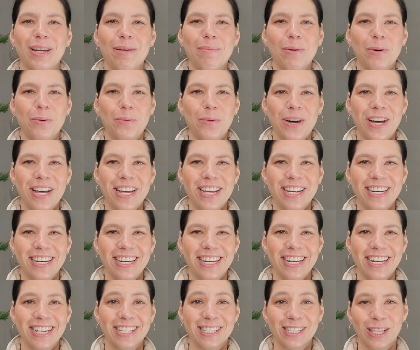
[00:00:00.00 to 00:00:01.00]
Number
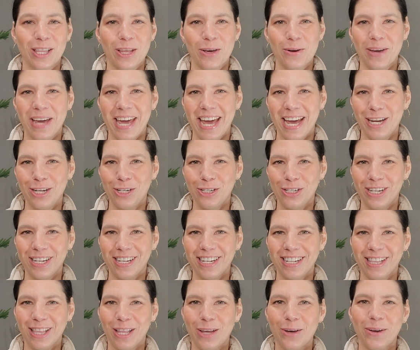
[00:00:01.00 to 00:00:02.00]
1 is
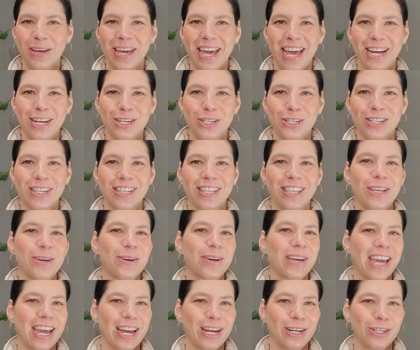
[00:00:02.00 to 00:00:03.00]
location, location,
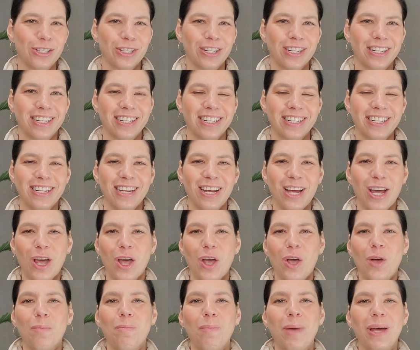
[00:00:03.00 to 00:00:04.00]
location.
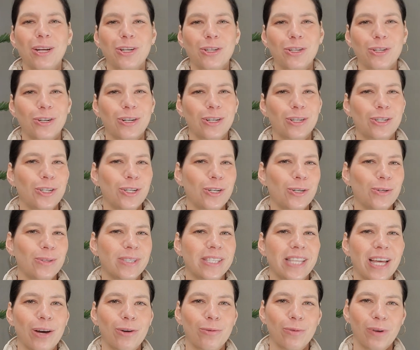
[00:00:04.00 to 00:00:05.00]
Make sure to
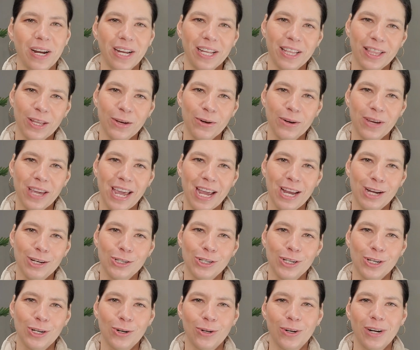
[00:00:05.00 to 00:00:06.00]
choose that right
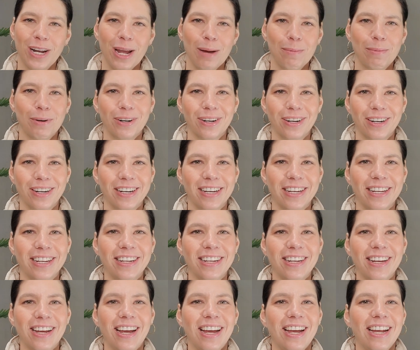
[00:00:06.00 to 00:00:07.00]
location or
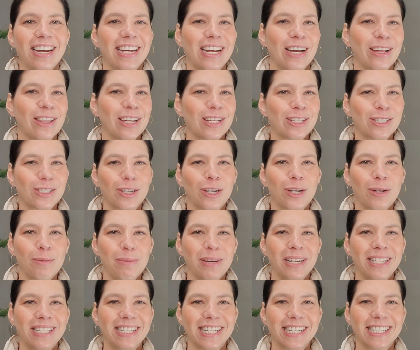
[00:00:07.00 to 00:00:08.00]
neighborhood. Now, this
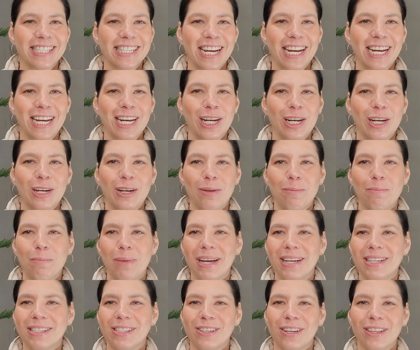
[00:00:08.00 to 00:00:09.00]
could be dictated
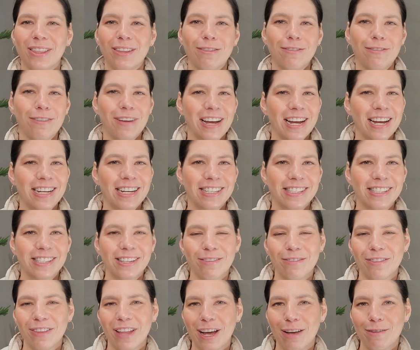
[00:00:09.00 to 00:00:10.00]
based on the
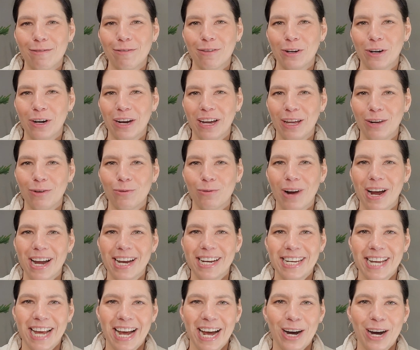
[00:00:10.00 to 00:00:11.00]
phase of life you're in
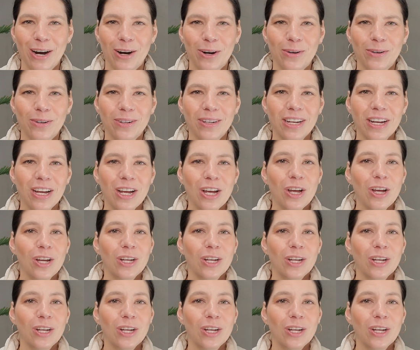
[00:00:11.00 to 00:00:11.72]
right now.